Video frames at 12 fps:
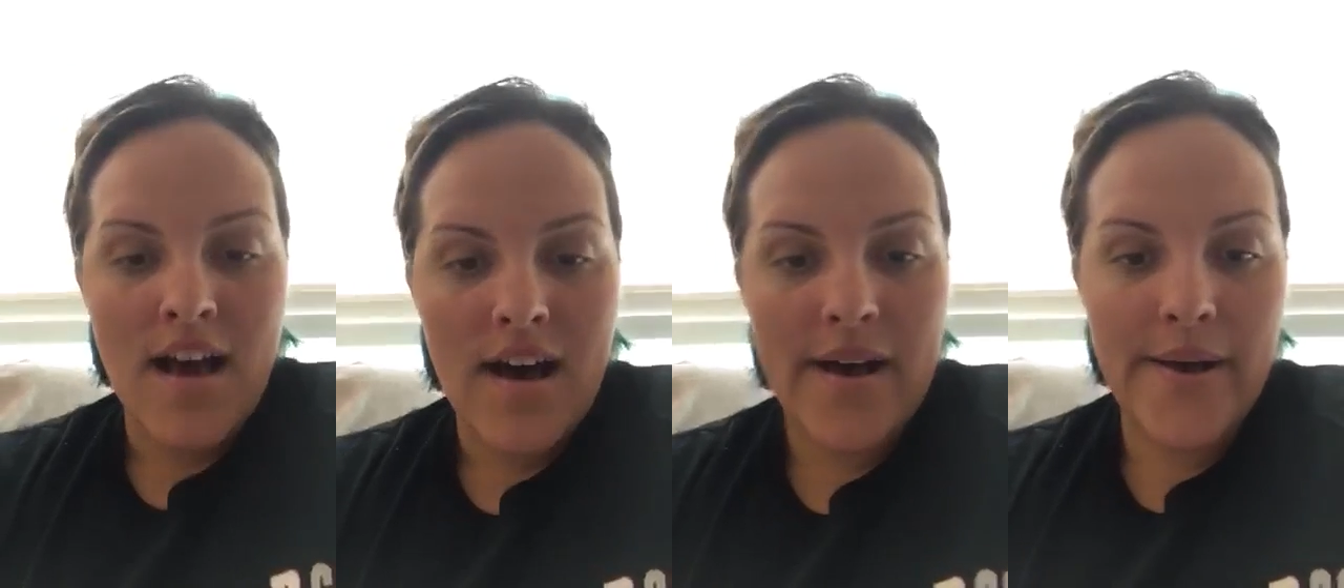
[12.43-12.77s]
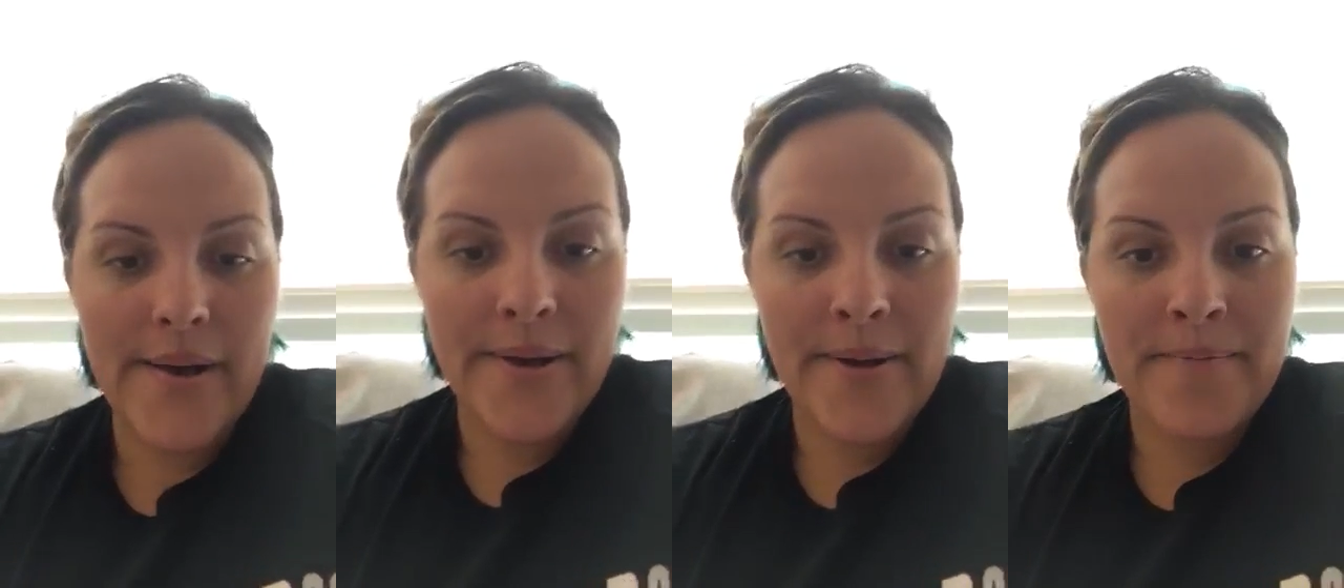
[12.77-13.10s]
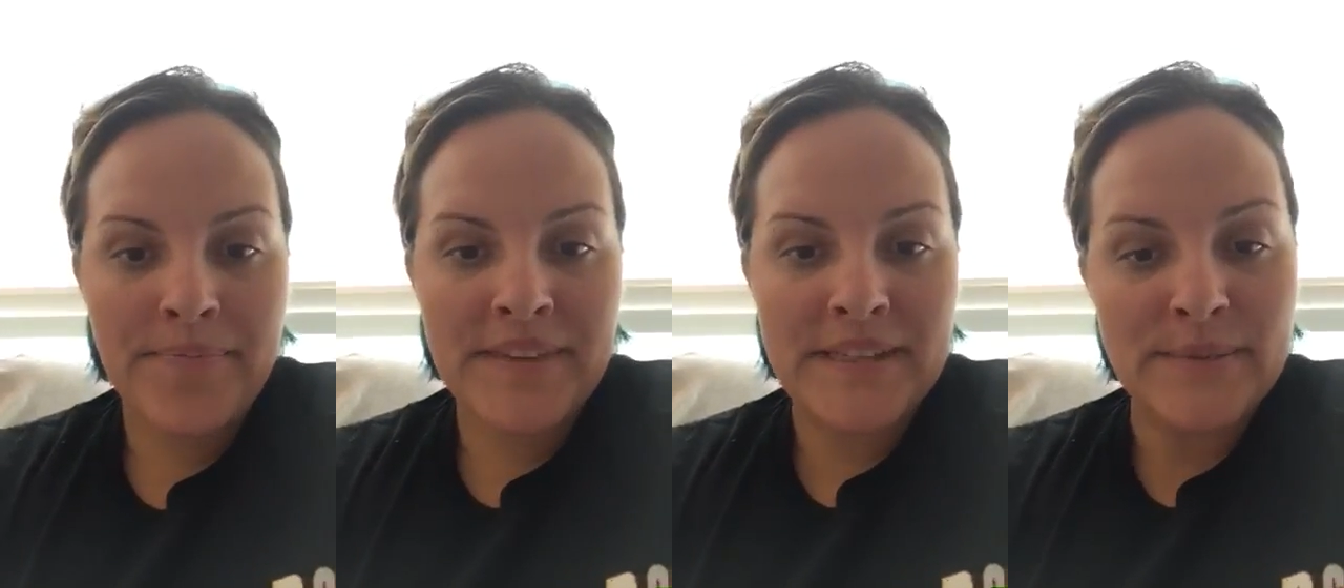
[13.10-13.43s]

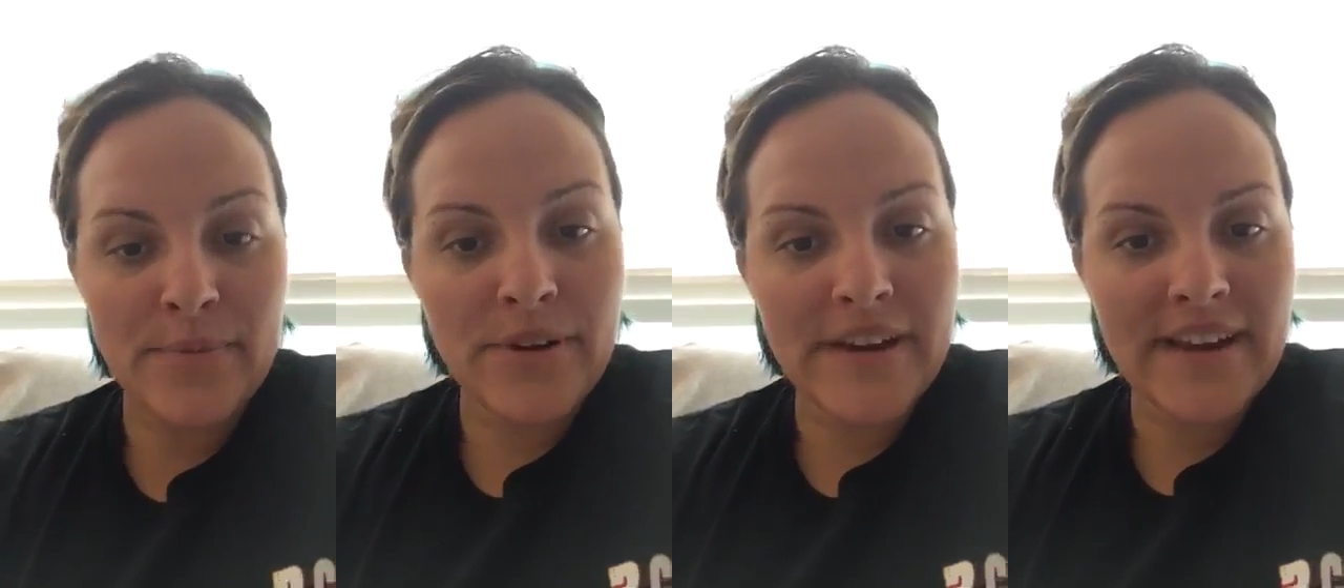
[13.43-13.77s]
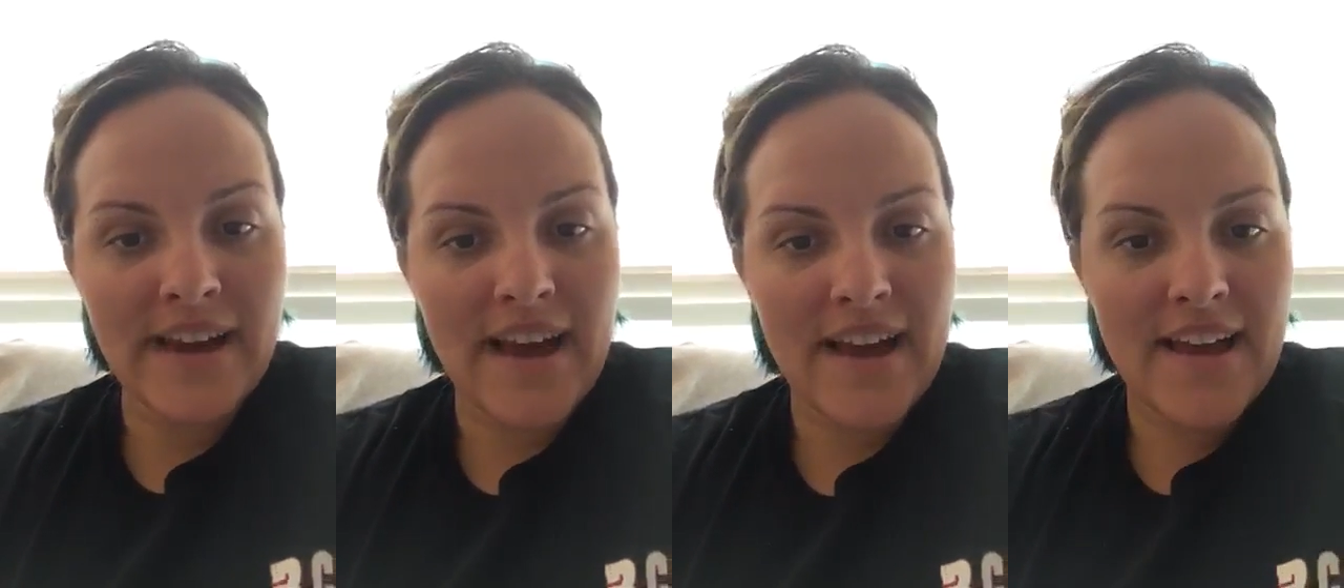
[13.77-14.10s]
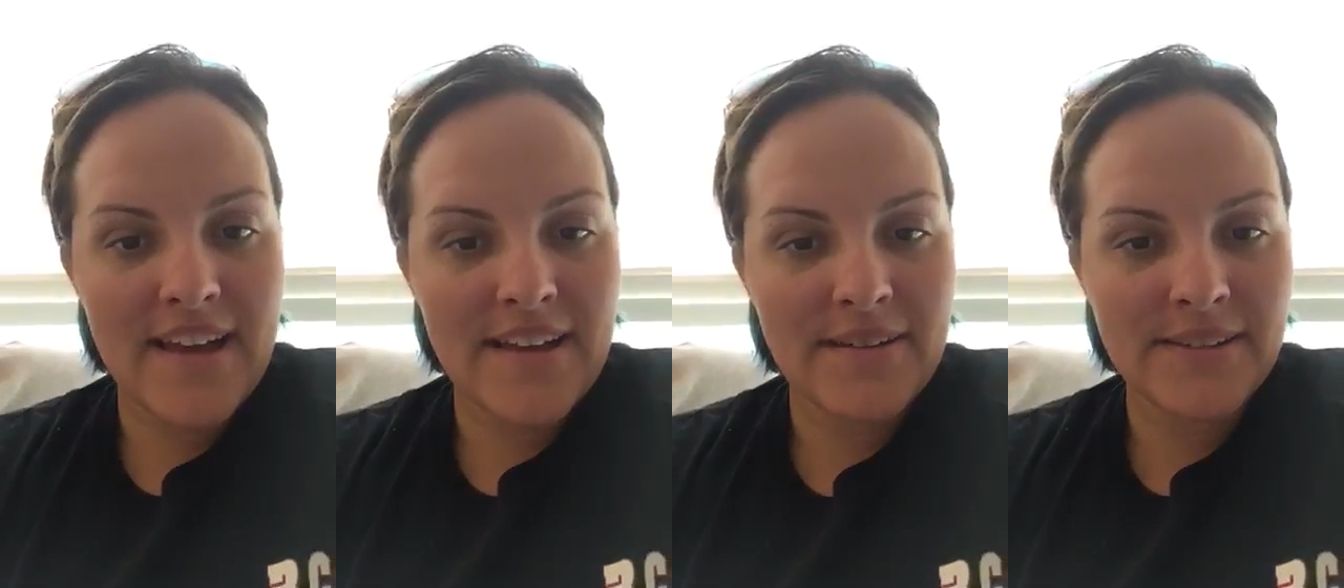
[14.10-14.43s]
This morning is
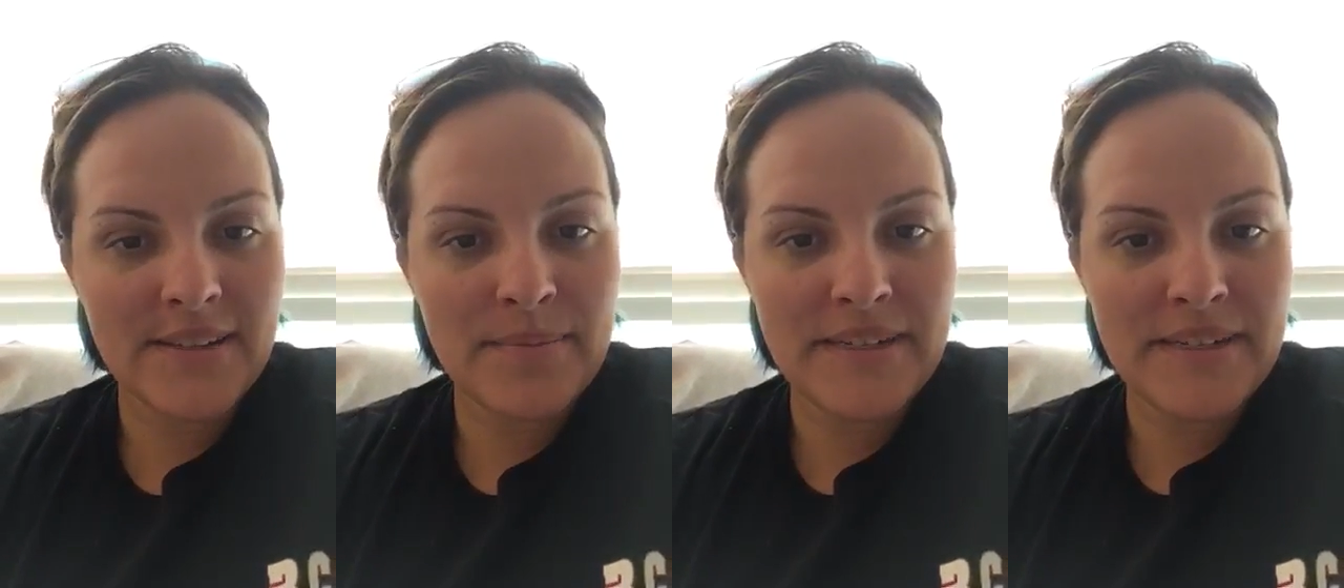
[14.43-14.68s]
a little